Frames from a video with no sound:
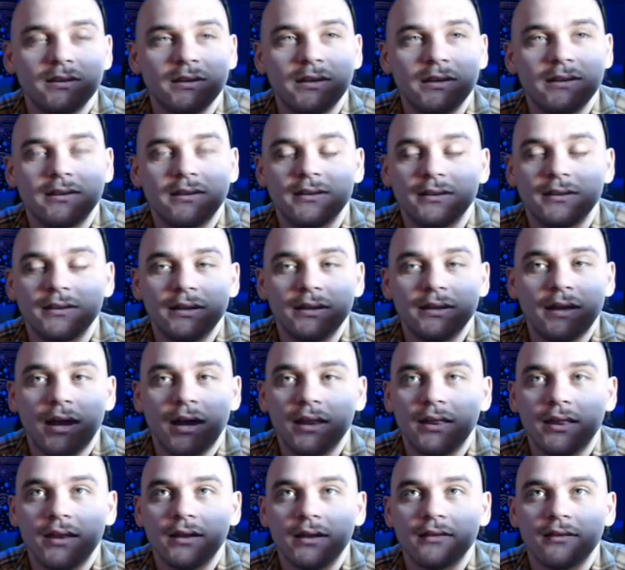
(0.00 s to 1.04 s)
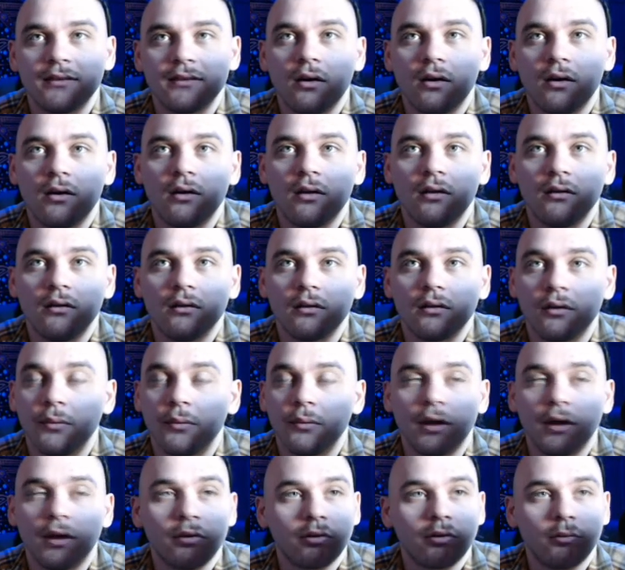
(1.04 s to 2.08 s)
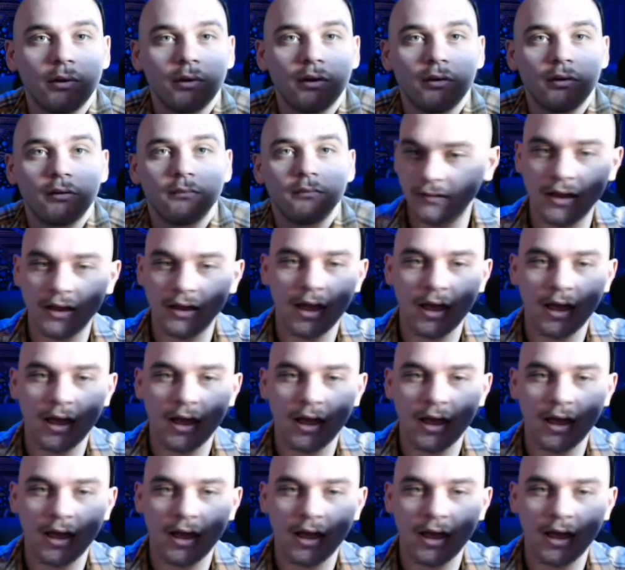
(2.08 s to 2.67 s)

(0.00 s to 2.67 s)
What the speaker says: I think it's all going out the window.